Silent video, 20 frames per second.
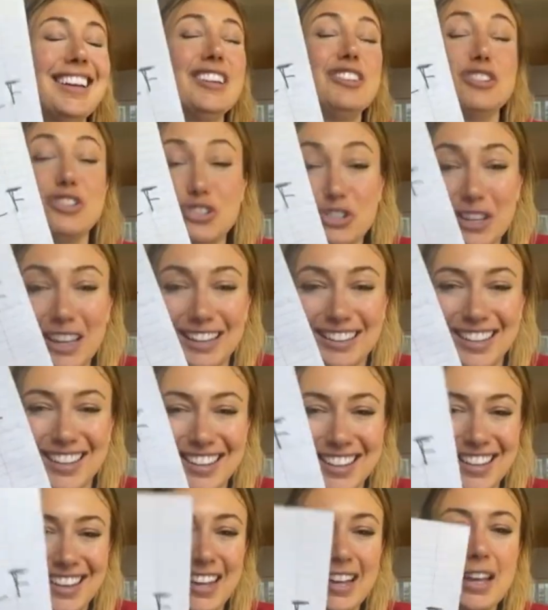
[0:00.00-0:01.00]
Shit.
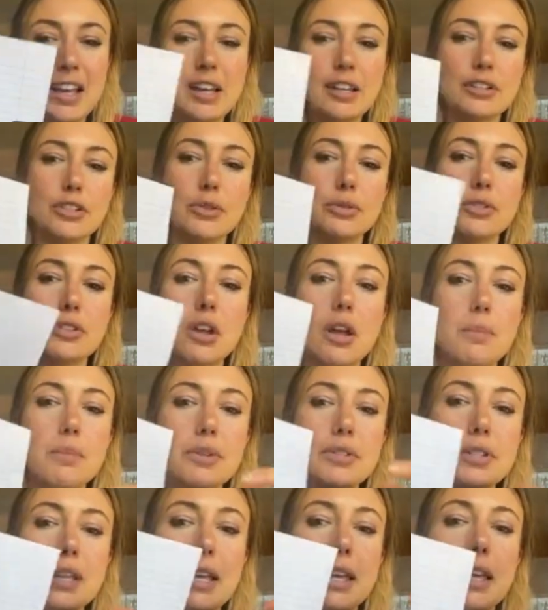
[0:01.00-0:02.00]
So it's
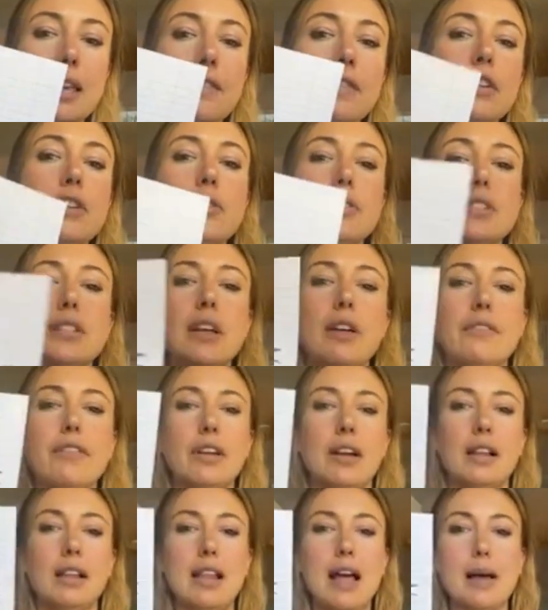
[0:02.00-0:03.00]
almost like giving yourself the
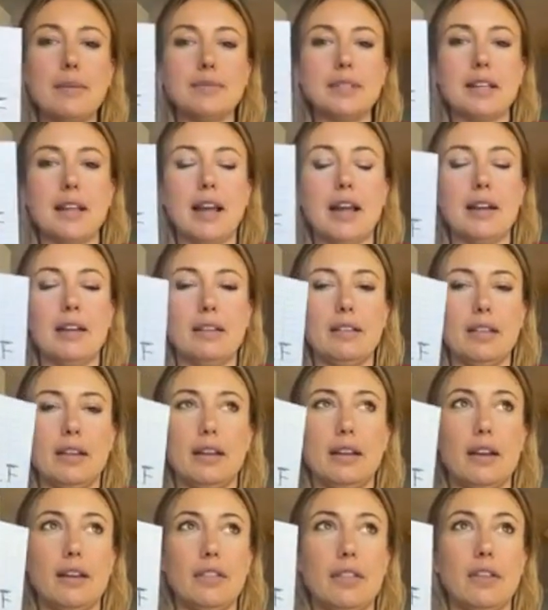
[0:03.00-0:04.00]
collapse,
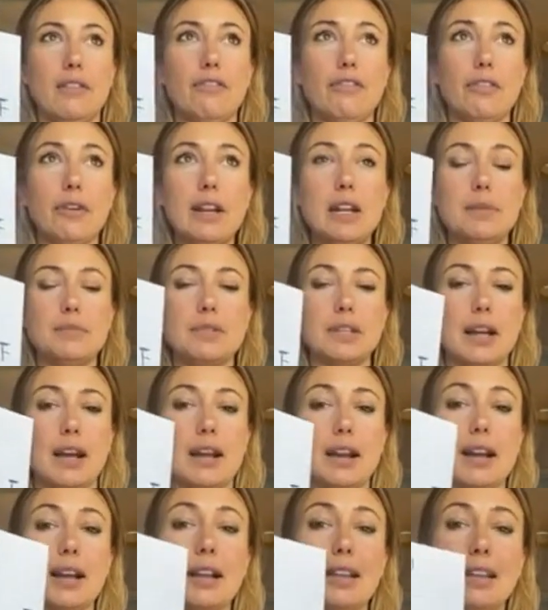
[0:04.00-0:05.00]
like the freedom to
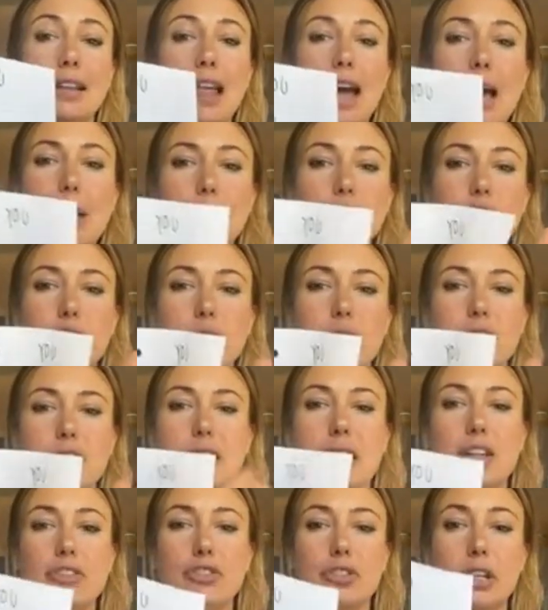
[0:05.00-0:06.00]
kind of collapse your
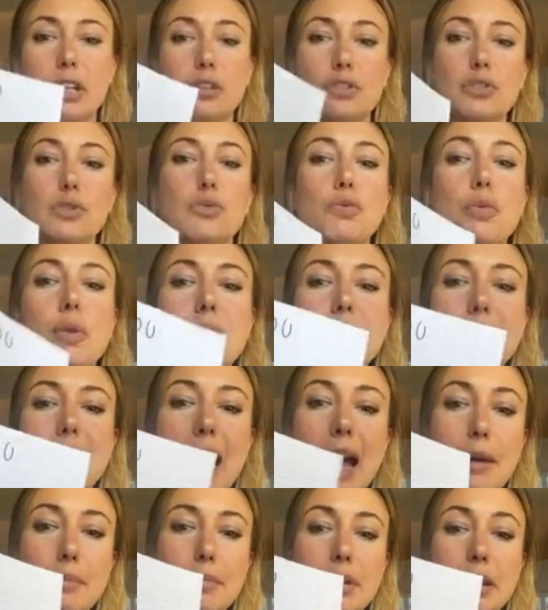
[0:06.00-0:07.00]
attention to what's
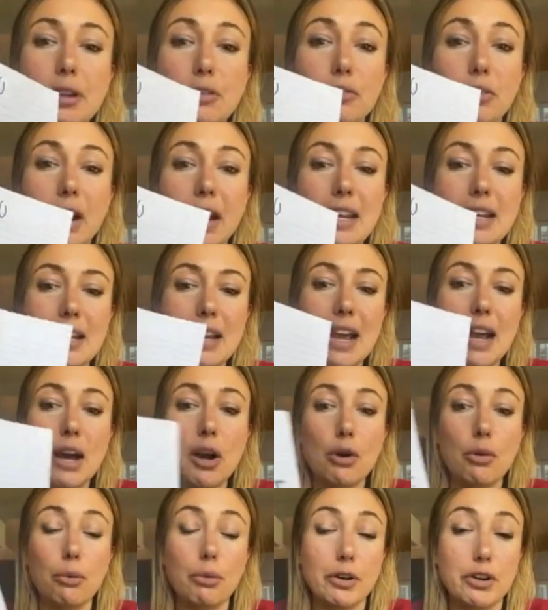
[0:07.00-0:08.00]
happening right
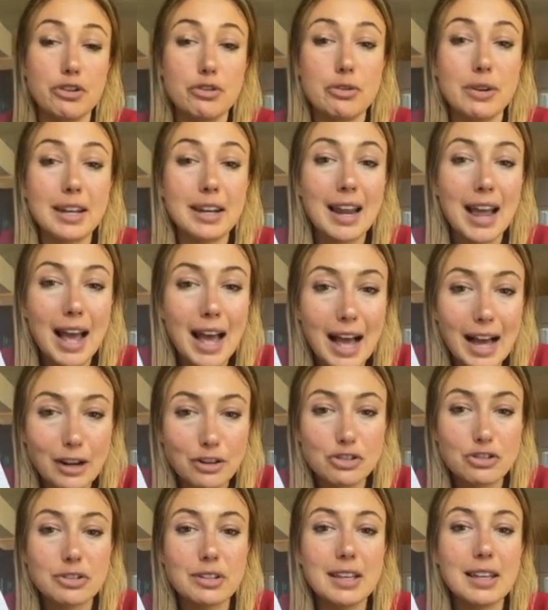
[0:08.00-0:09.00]
now, where you can
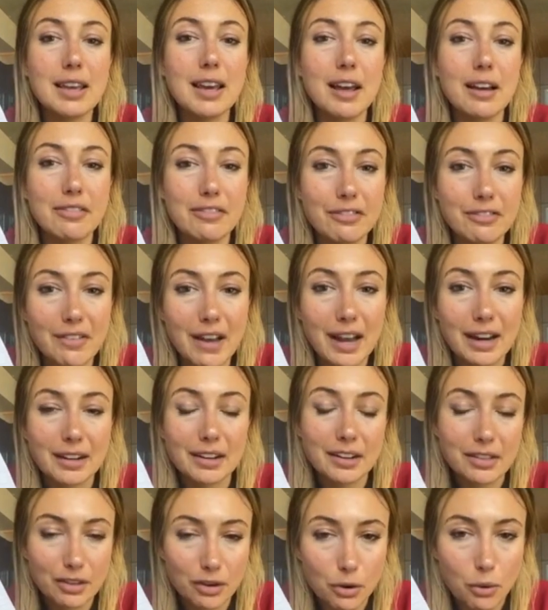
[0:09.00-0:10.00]
actually affect
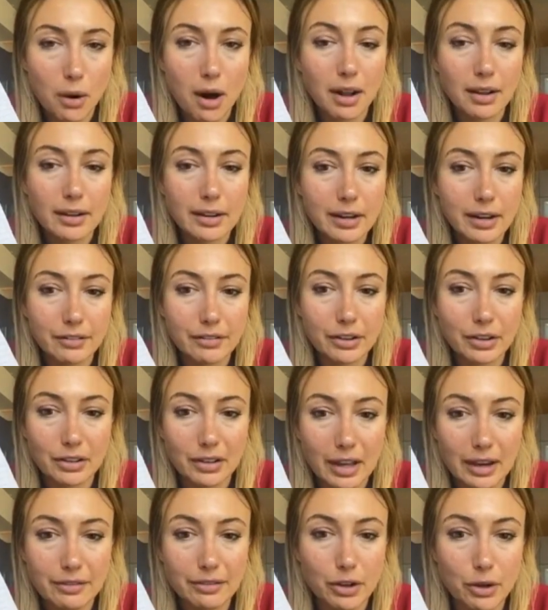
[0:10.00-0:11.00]
the quality of your
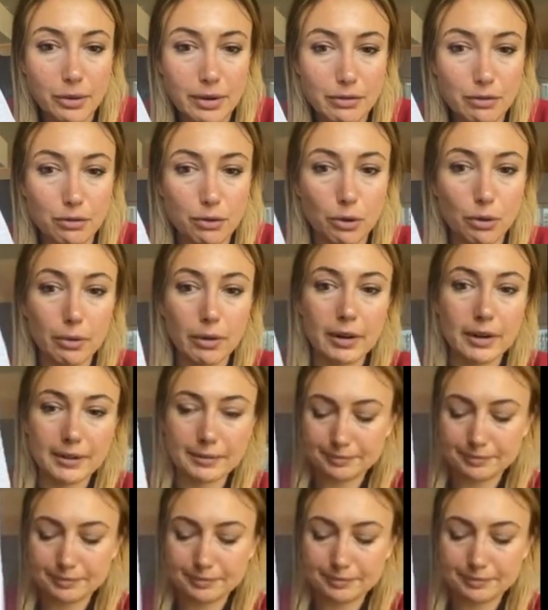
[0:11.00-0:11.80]
life going forward.